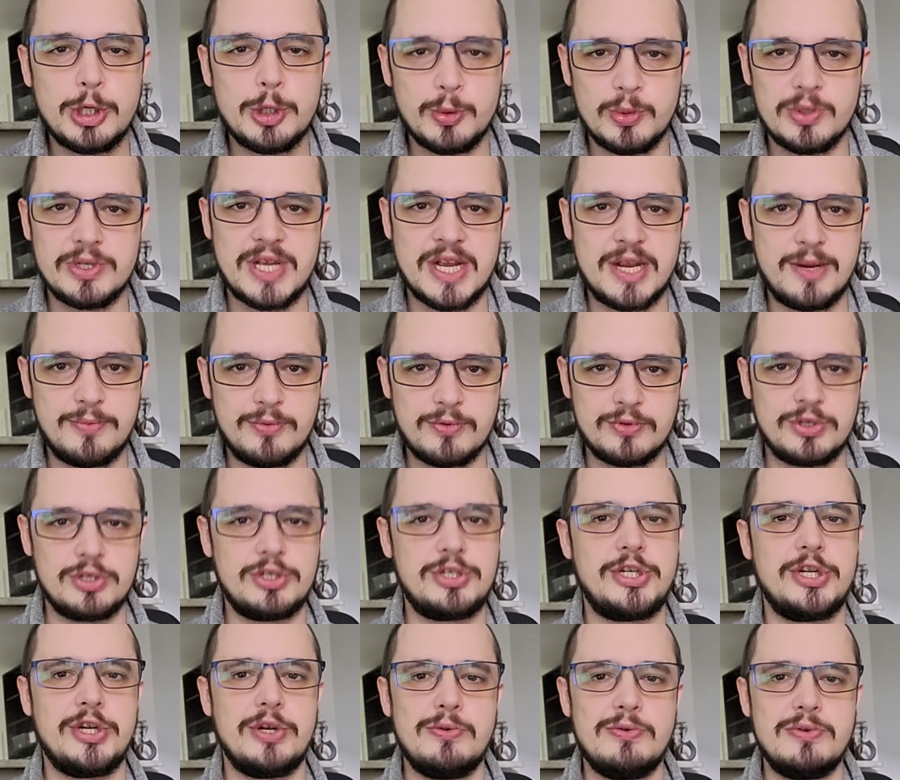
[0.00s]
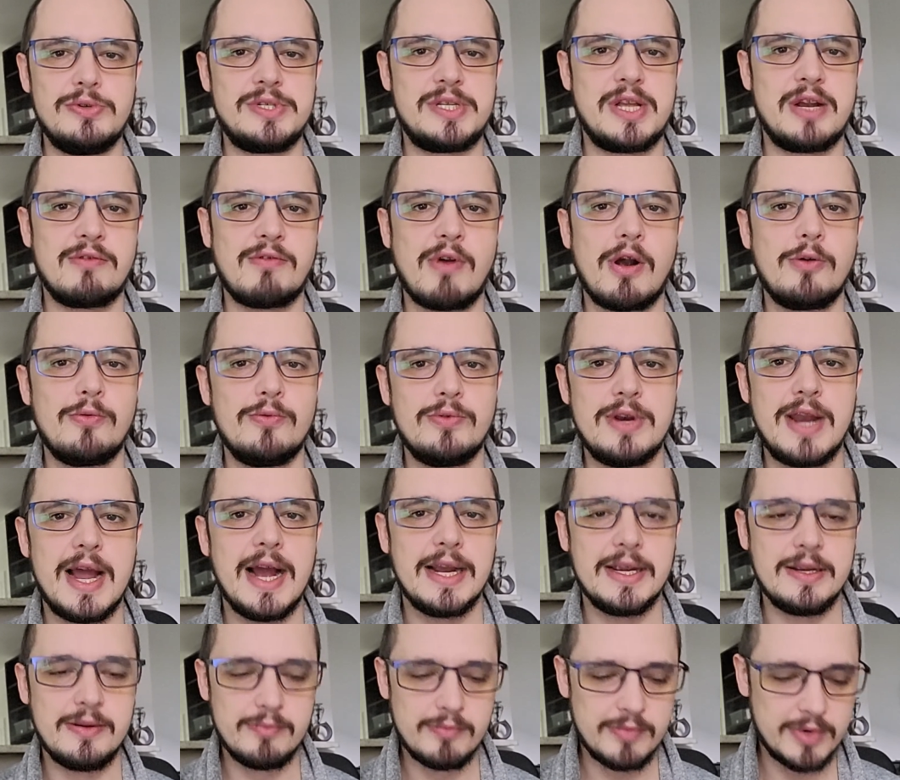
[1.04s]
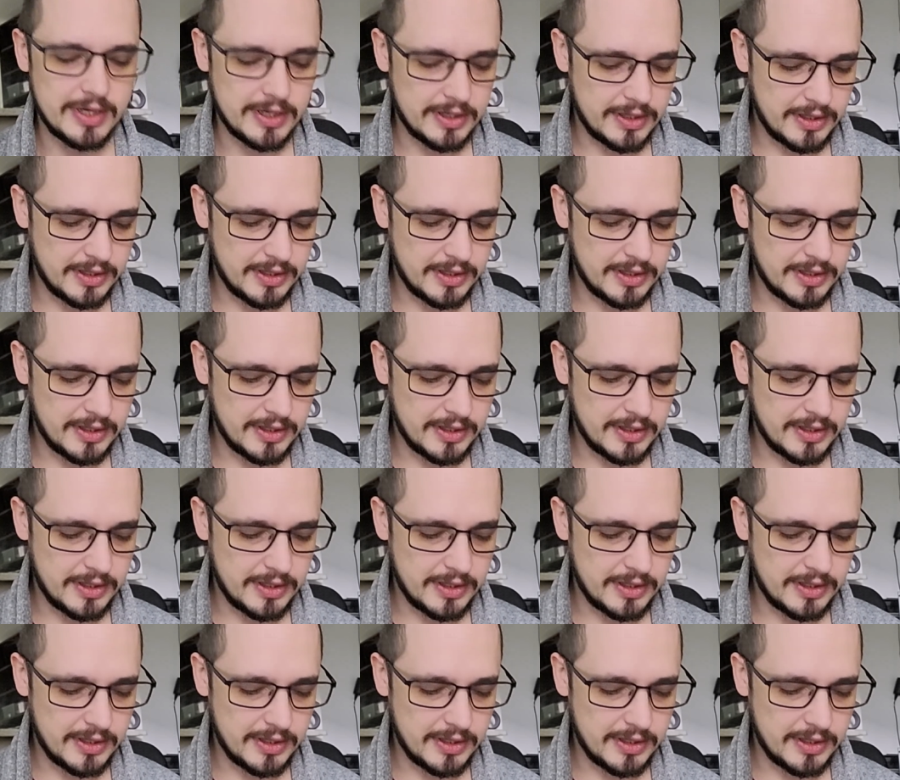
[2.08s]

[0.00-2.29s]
was able to choose their own name.